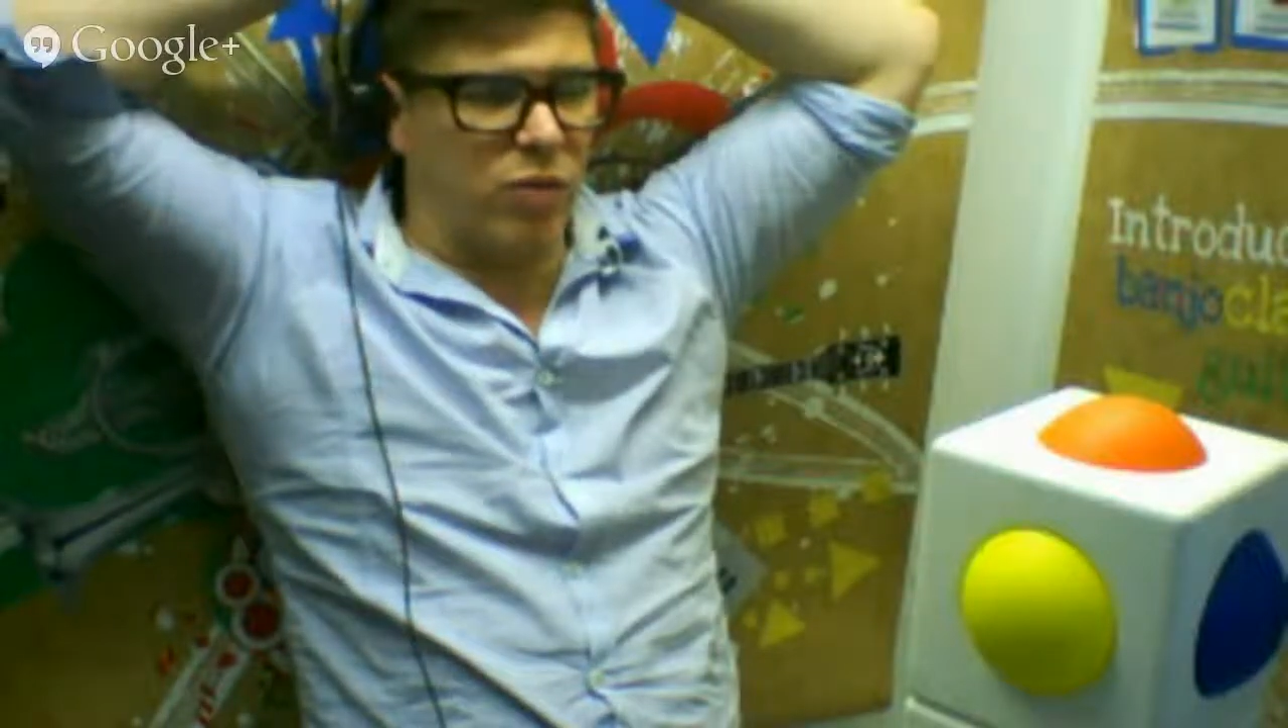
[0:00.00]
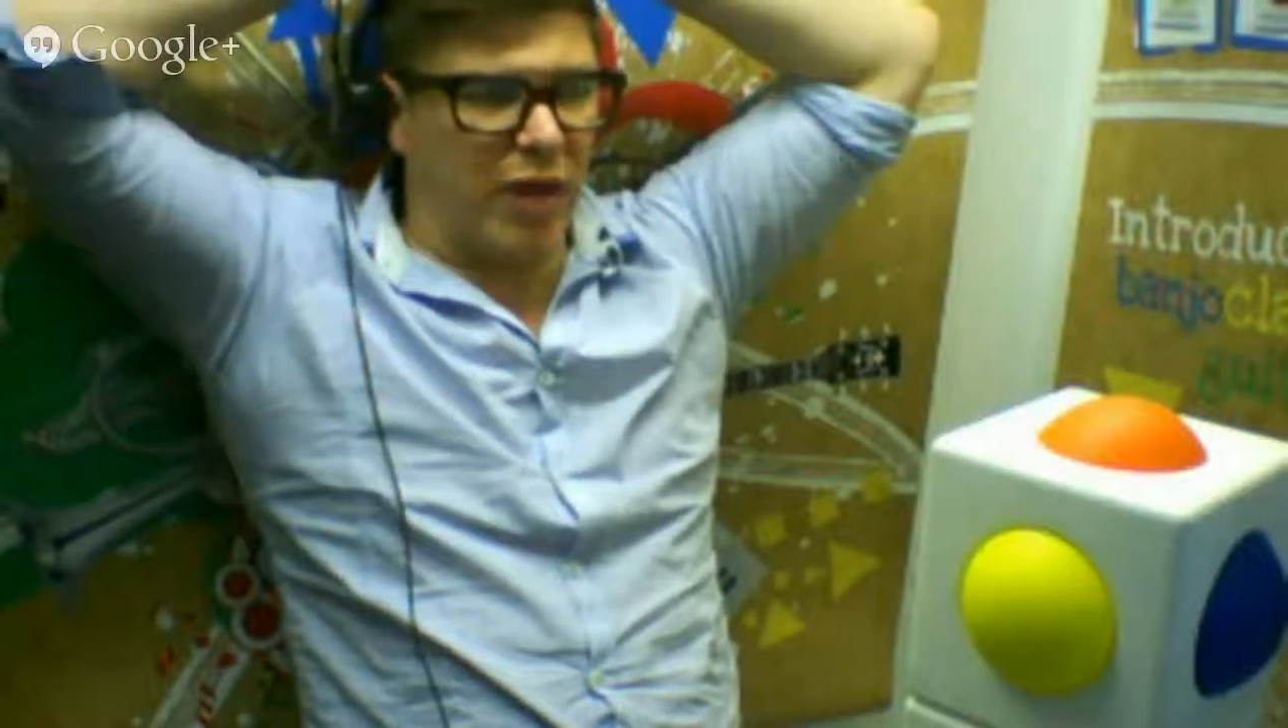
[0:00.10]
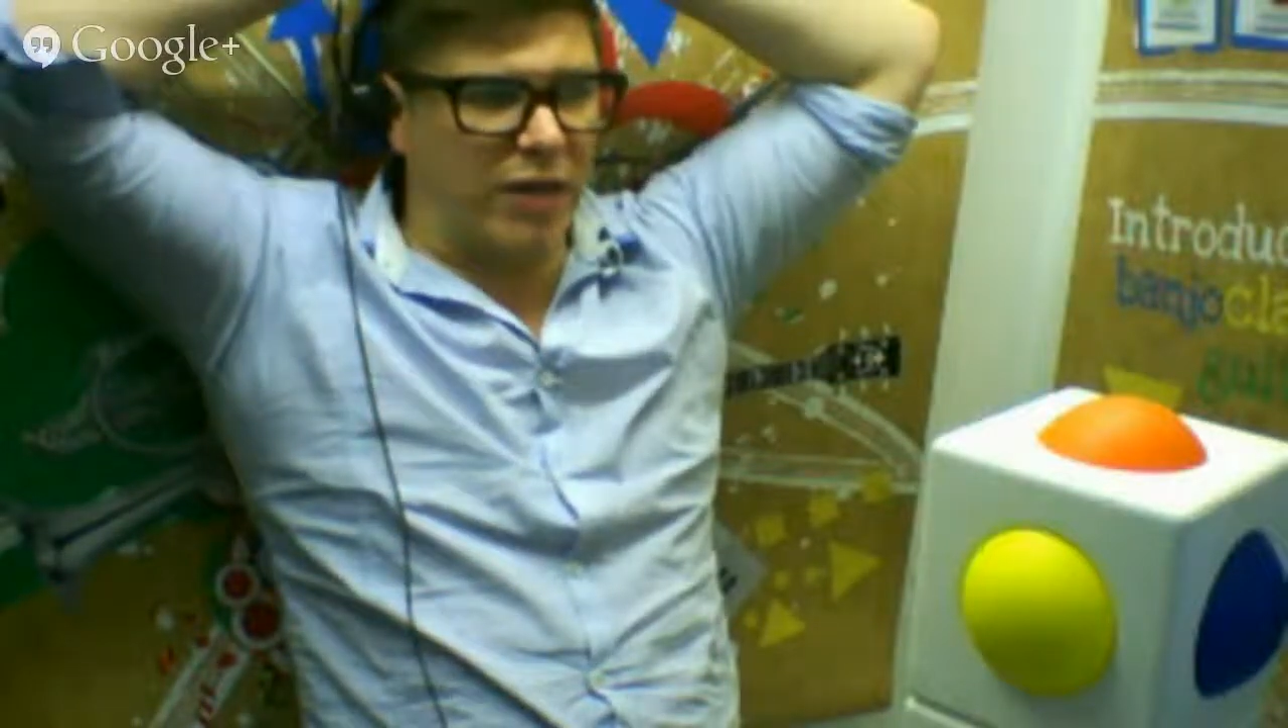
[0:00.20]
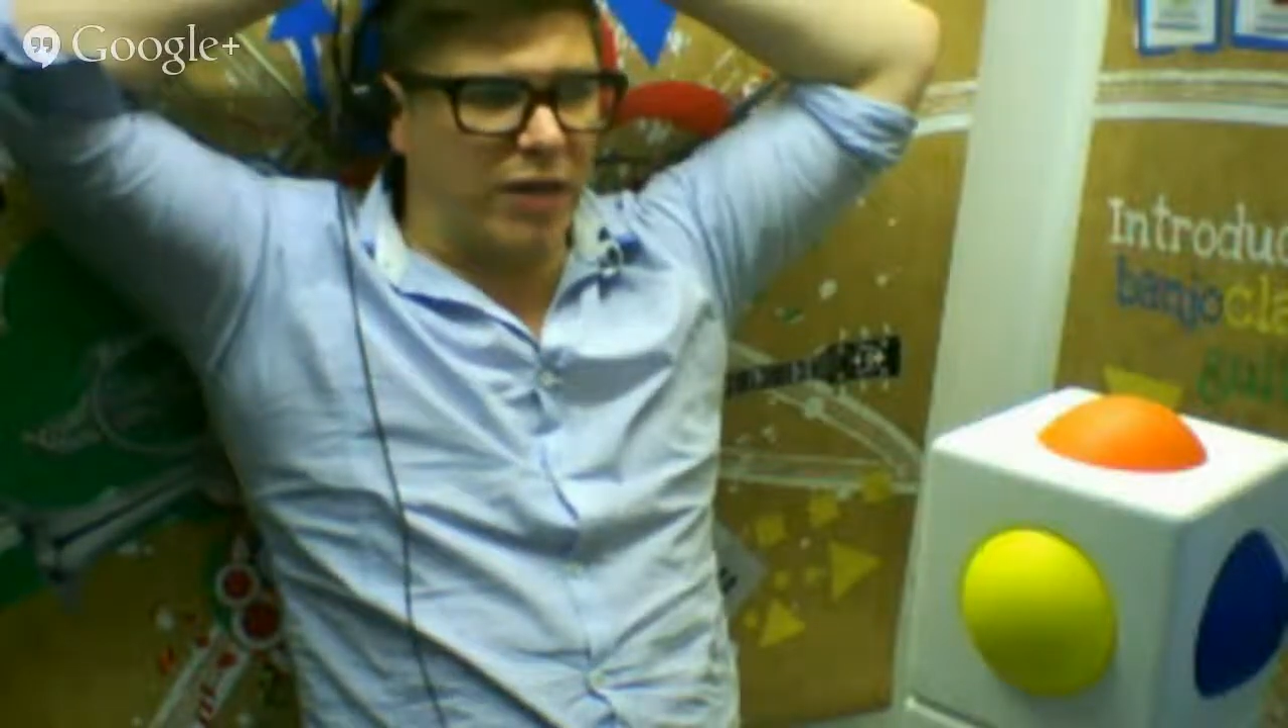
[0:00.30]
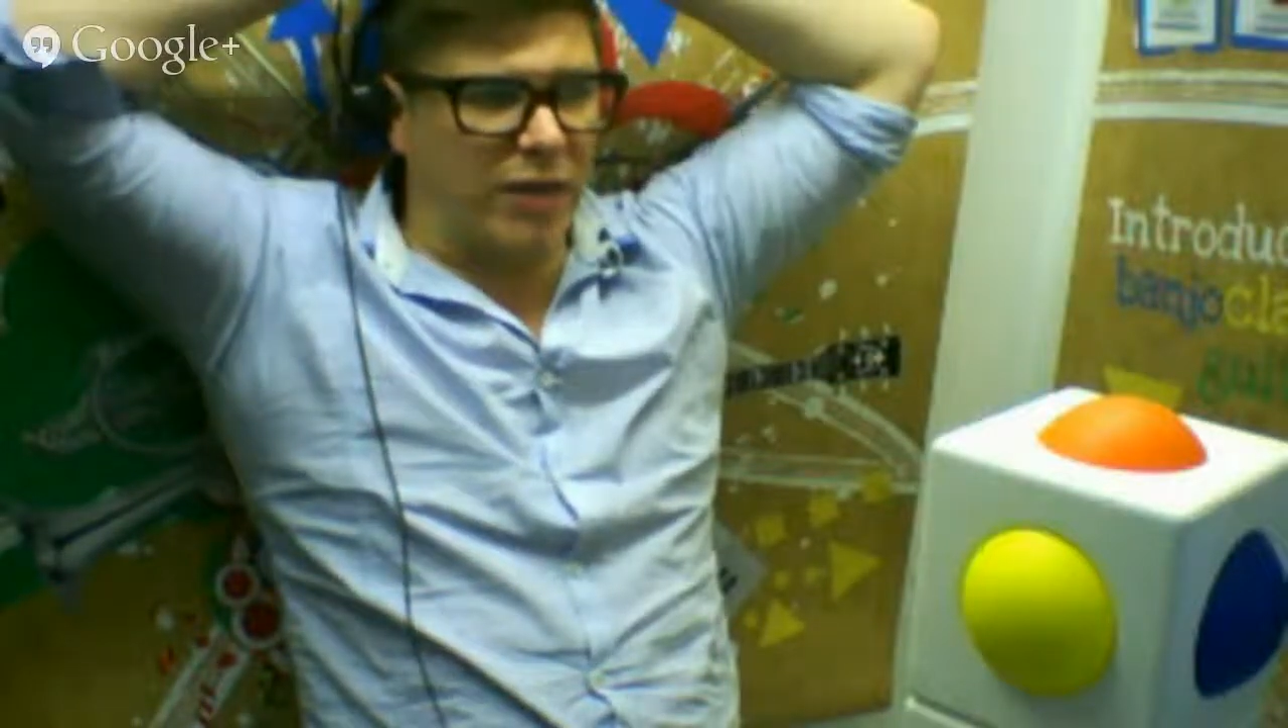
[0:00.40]

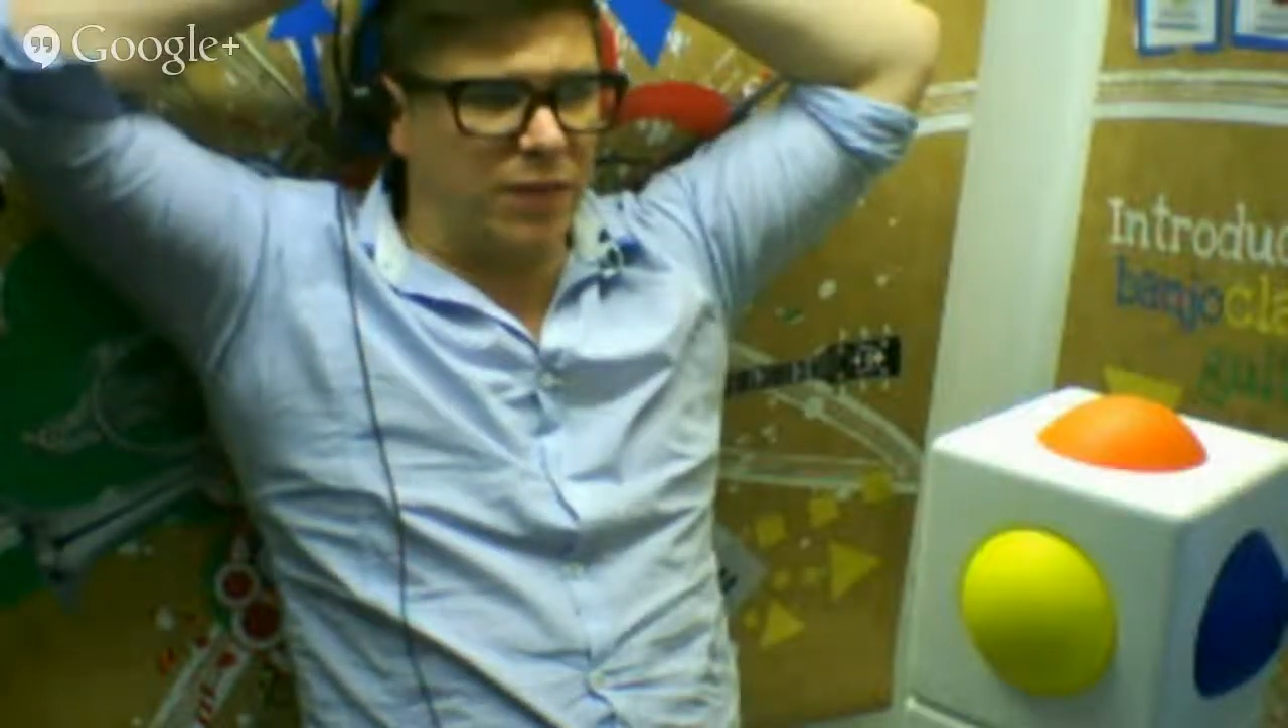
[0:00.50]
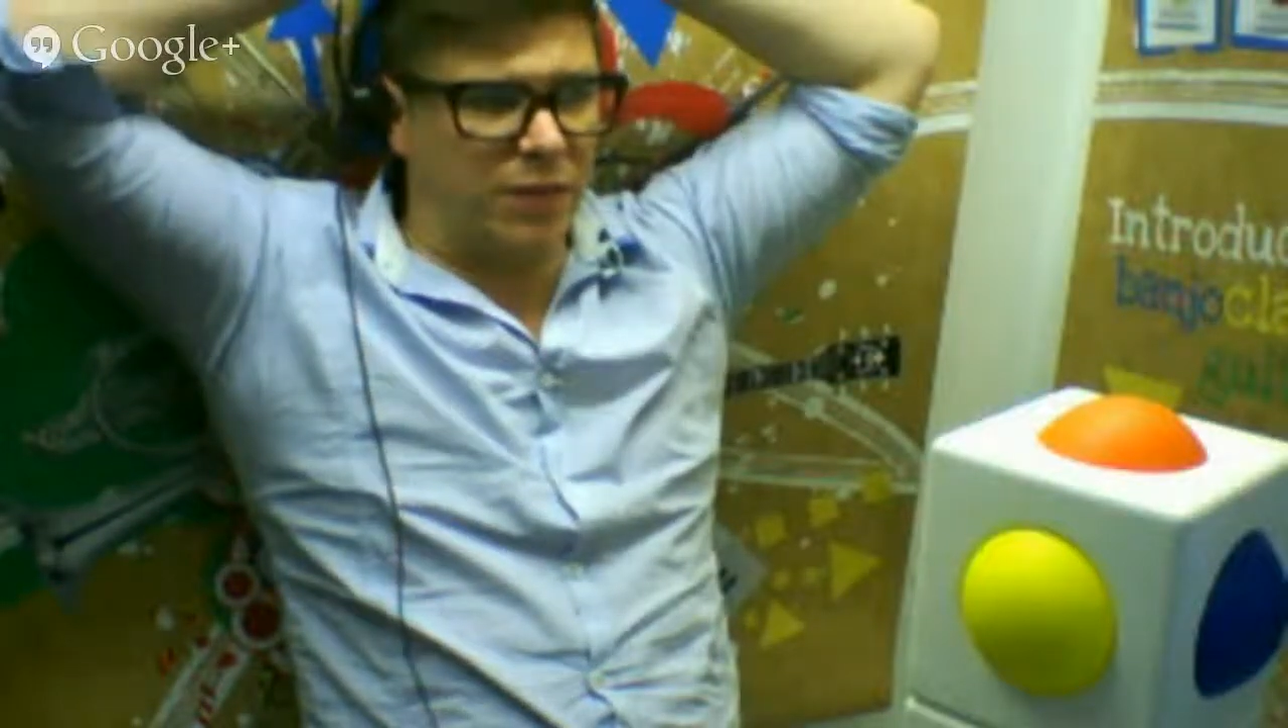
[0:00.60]
melody,